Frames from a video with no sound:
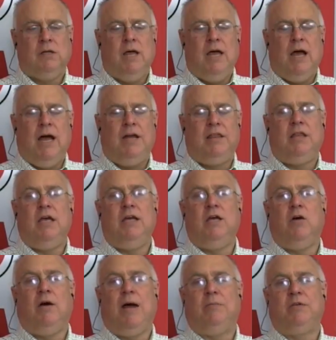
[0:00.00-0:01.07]
I think
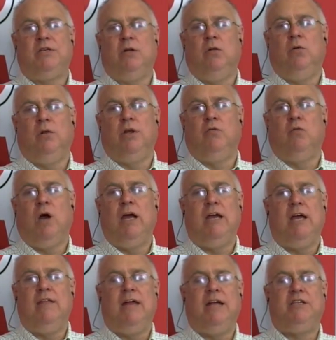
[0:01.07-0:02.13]
you're absolutely right,
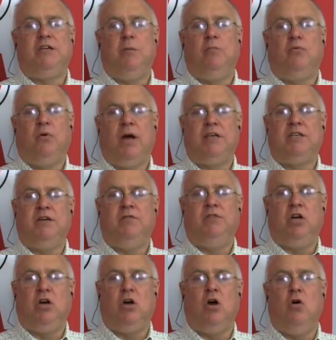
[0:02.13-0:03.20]
and that's impressive
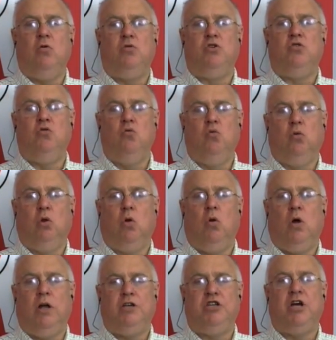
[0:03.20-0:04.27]
to go to
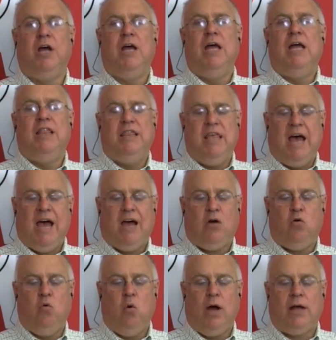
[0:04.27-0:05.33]
launch that
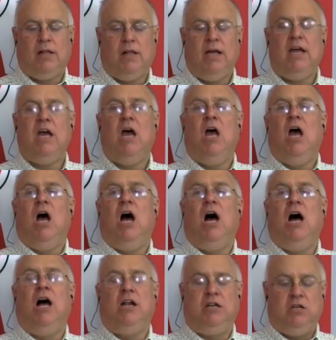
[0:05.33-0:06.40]
quickly.
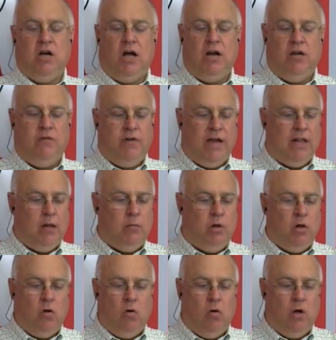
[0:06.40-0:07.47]
Uh, DUN
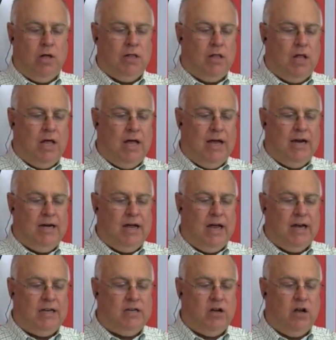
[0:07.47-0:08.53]
available online
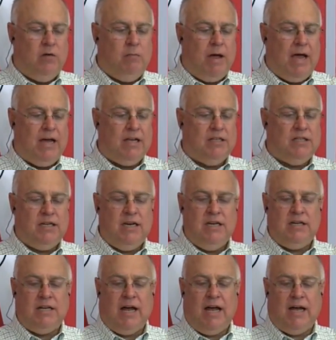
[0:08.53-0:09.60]
at
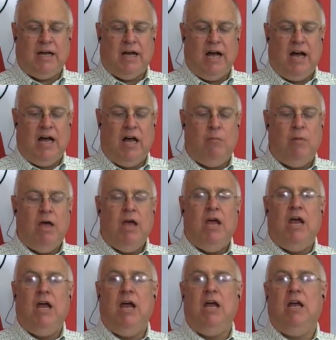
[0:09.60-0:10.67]
dunmagazine.com.
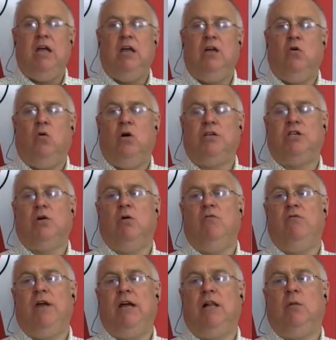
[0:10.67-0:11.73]
It also
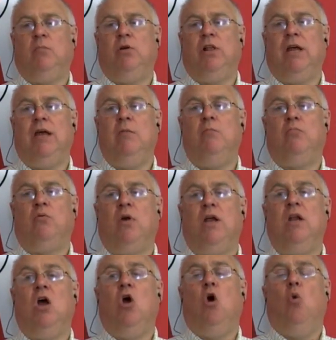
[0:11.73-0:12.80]
available in
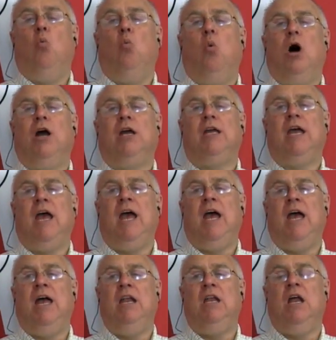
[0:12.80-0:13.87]
print. What
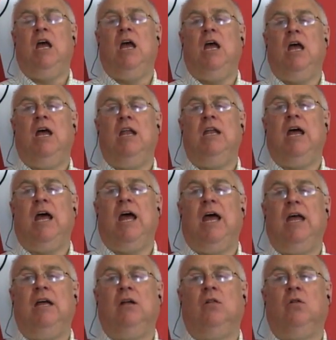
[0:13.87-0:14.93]
can an
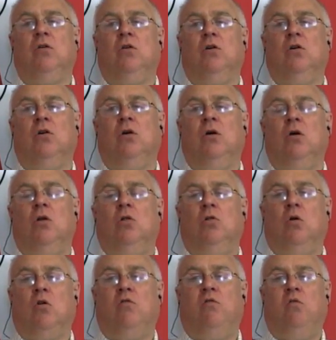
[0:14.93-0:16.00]
angler
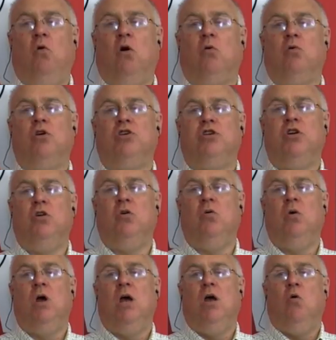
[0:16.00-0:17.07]
look forward
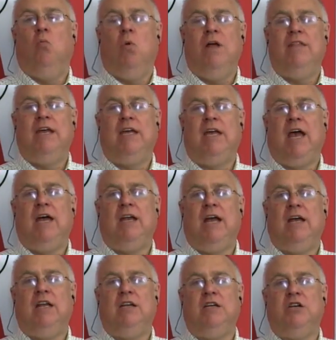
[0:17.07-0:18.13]
to when they get
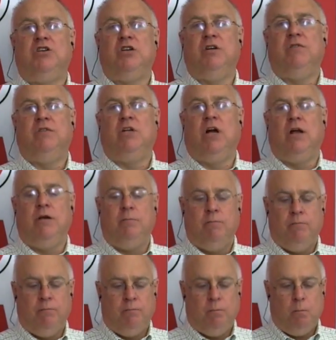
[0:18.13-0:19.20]
an edition of DUN?
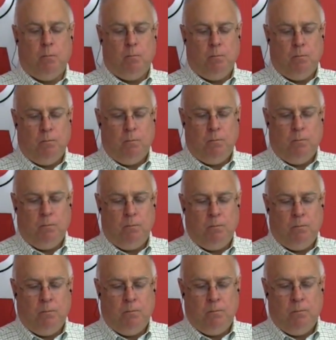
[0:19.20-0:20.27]

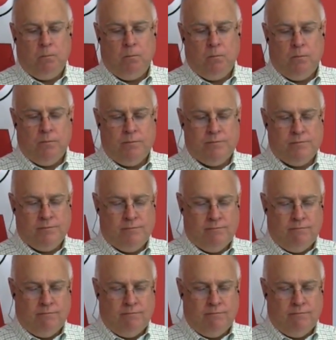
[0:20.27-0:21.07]
Oh, so um,